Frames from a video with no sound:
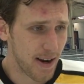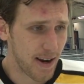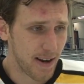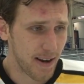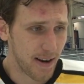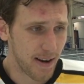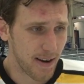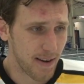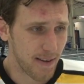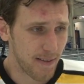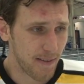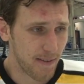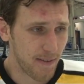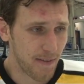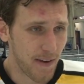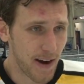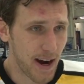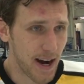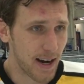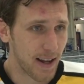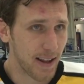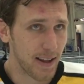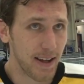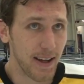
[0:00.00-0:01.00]
and
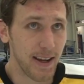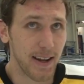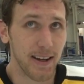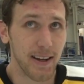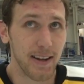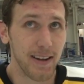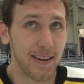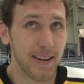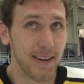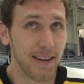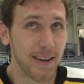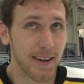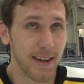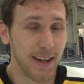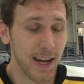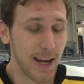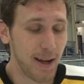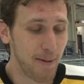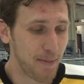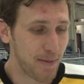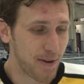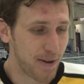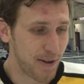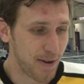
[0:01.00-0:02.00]
finally it, it
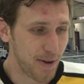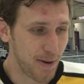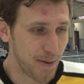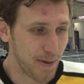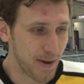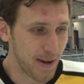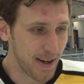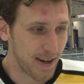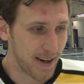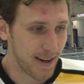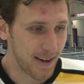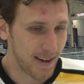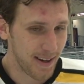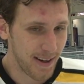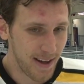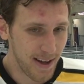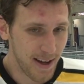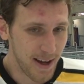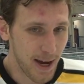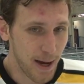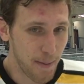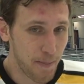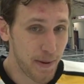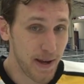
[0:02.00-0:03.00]
came to uh,
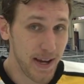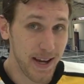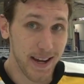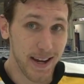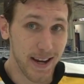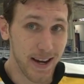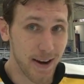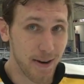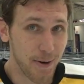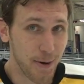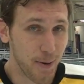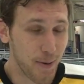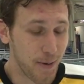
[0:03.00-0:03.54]
a peak here and